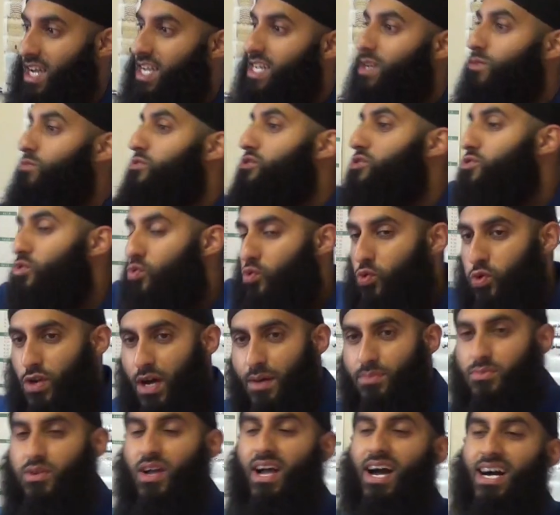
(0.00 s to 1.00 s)
They will still call
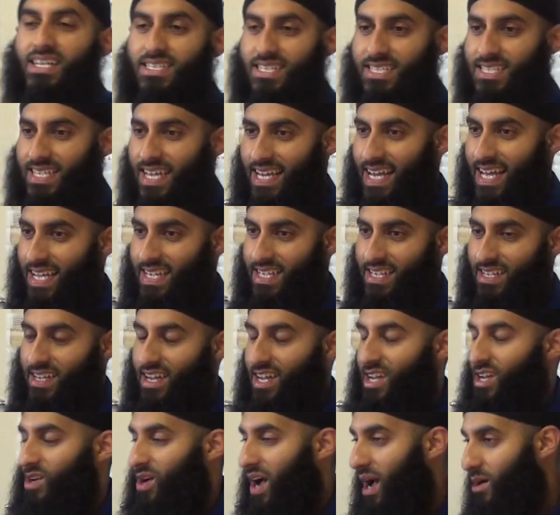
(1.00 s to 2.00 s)
Abdul Qadir Jilani.
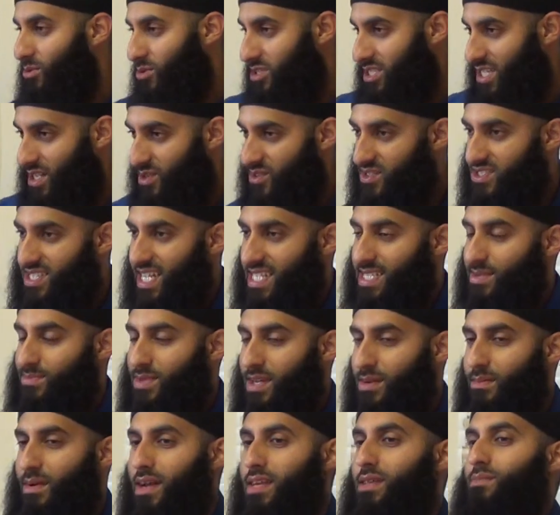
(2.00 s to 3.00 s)
Our Shaykh Ustad
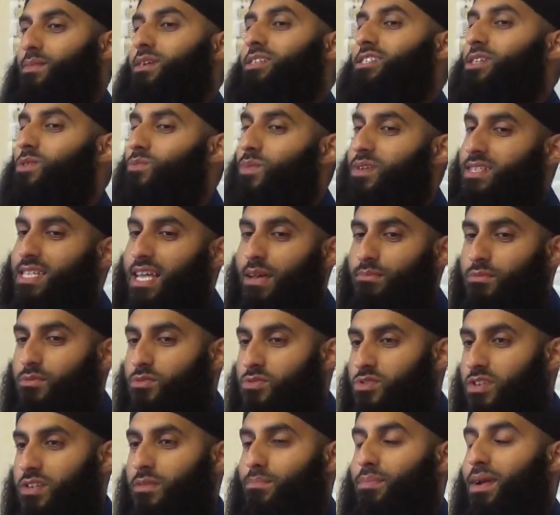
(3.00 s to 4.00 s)
Abdul mentioned one time he
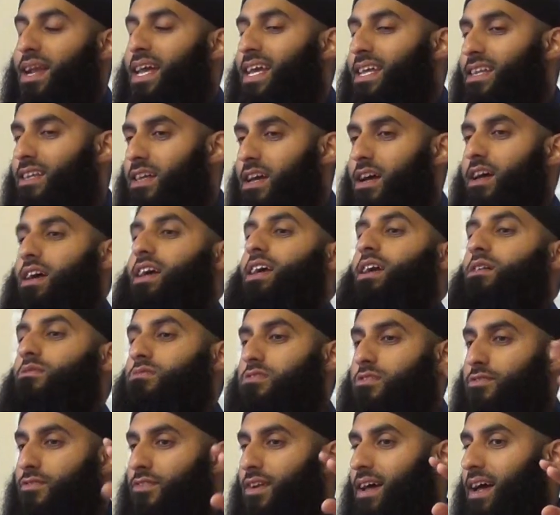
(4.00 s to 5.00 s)
was on a plane, he
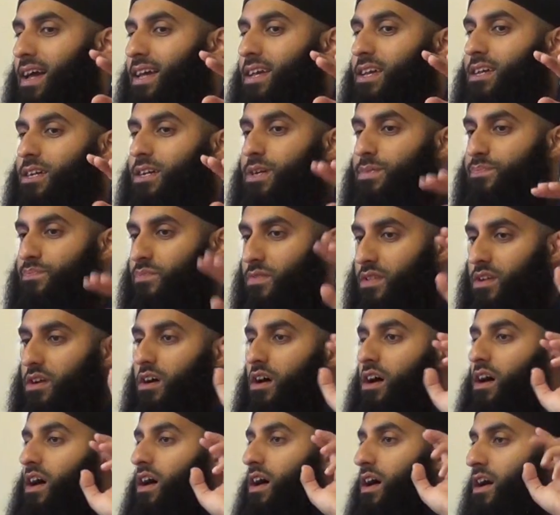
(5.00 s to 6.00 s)
was flying,
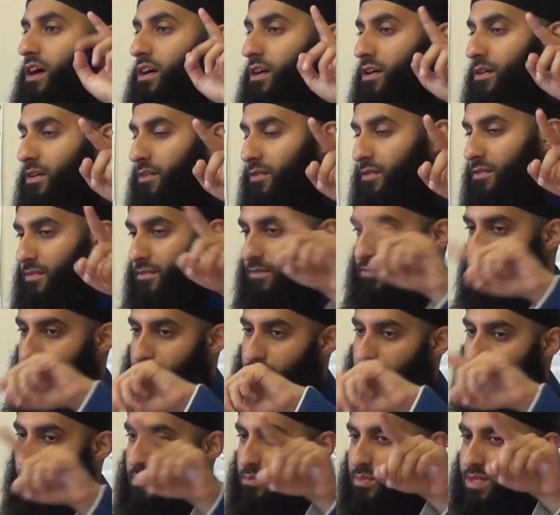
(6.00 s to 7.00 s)
uh,
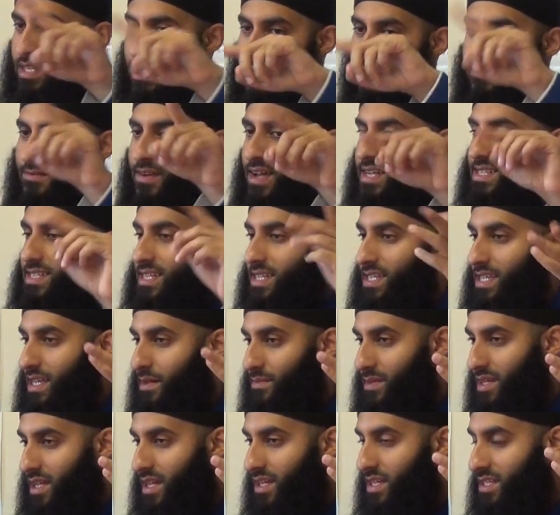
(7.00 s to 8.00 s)
within a flight in
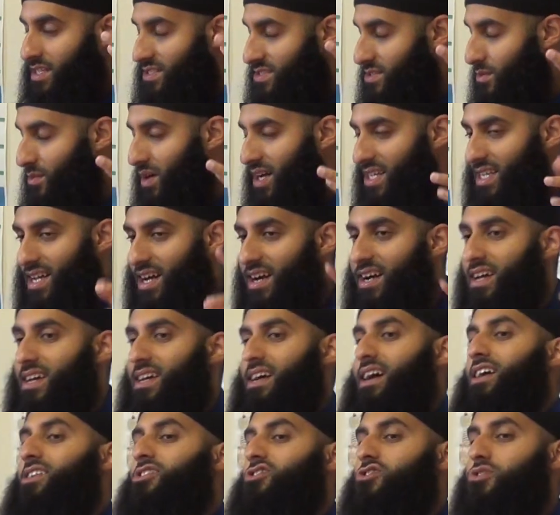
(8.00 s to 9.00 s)
Yemen in Somalia.
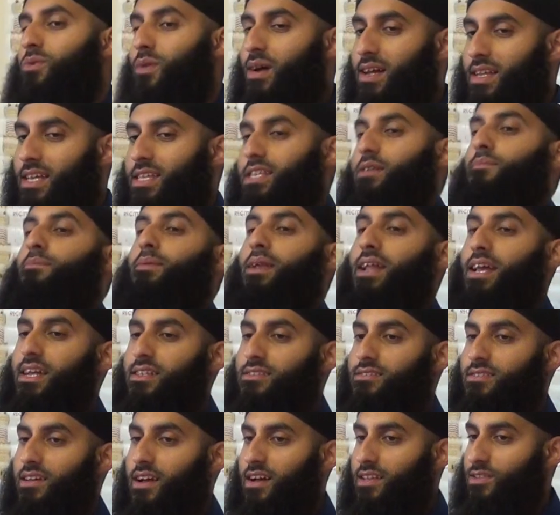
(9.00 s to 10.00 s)
And in Somalia, the
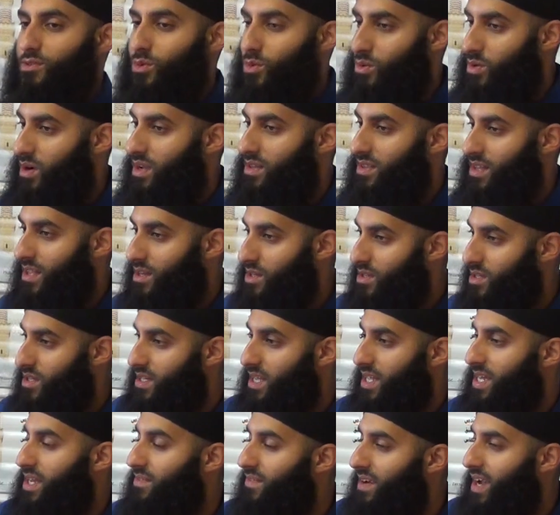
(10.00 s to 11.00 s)
planes I don't they,
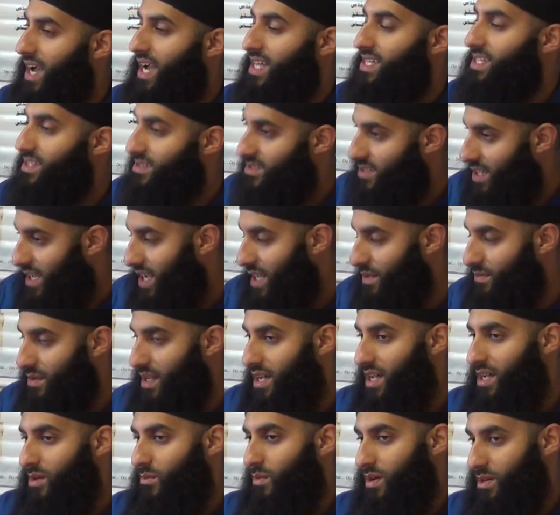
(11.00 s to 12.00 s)
they never at this time
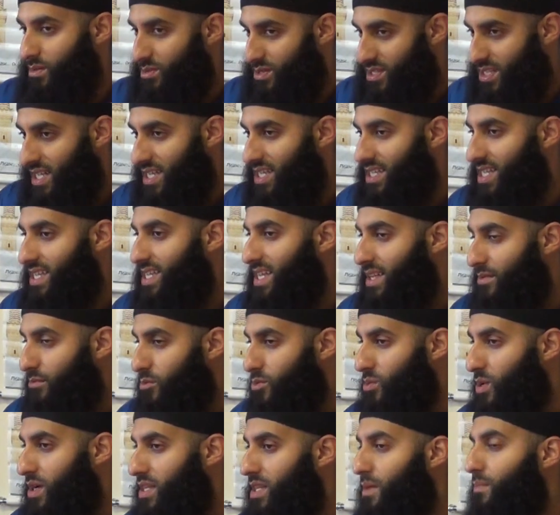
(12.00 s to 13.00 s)
when he was studying they
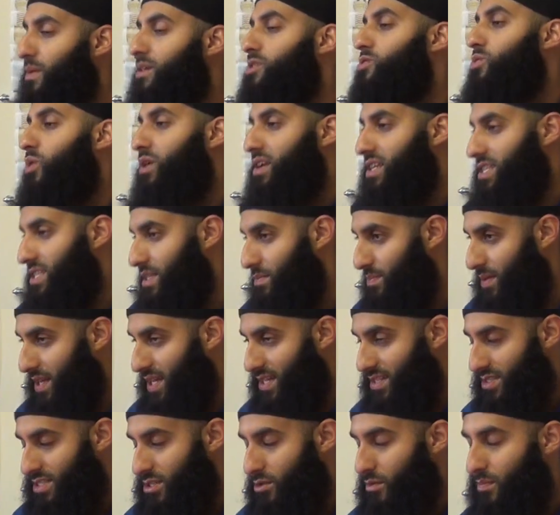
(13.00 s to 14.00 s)
weren't the best quality
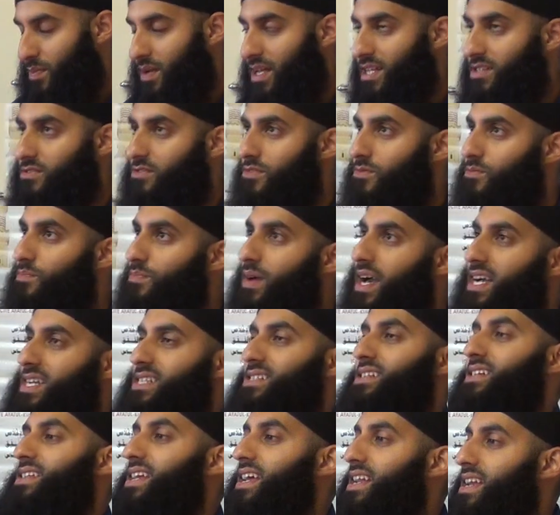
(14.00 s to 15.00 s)
planes. They were planes from back
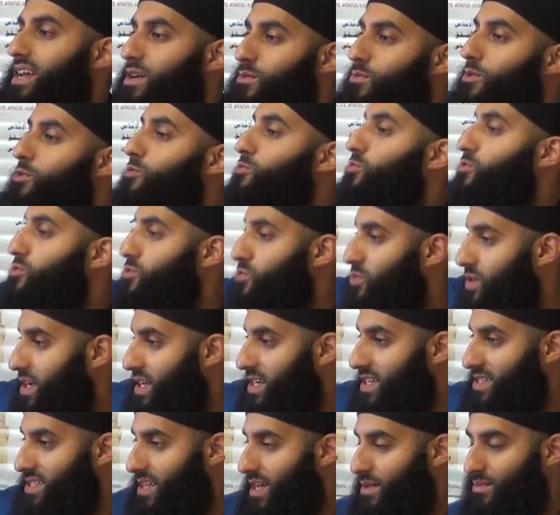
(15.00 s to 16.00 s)
in the day like World War II
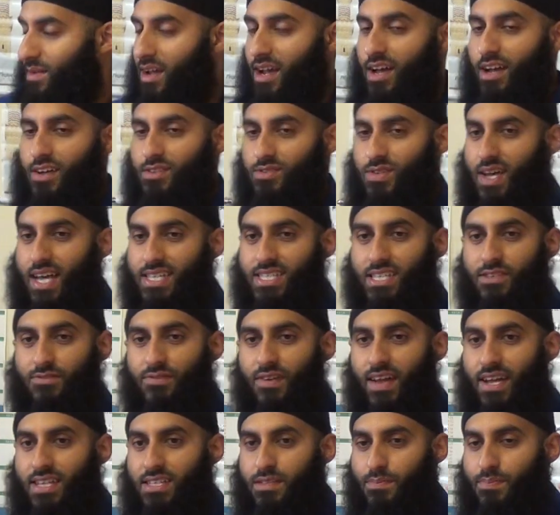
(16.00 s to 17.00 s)
kind of time. So as he's
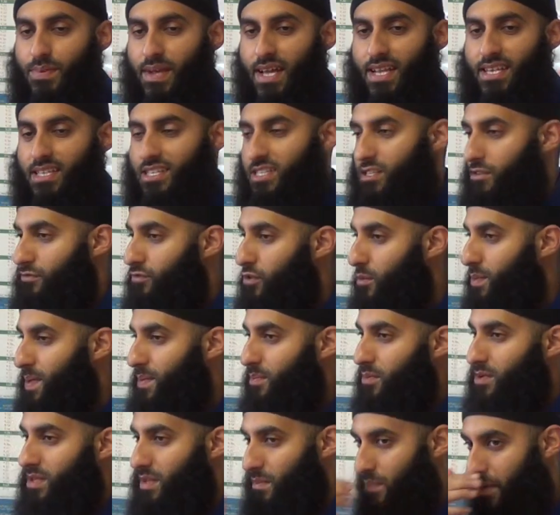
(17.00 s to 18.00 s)
flying the plane, and there's a few
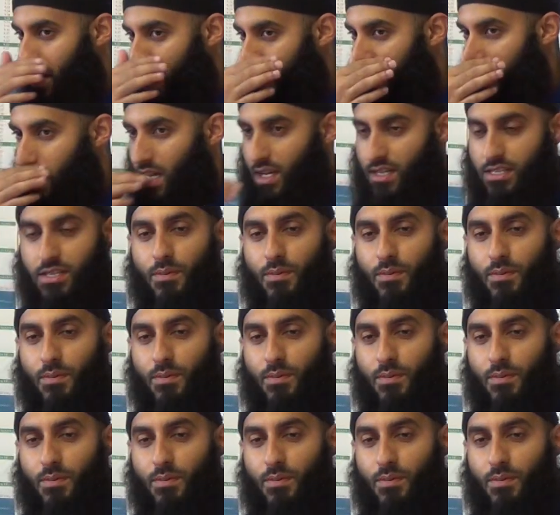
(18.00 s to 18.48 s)
people in the plane.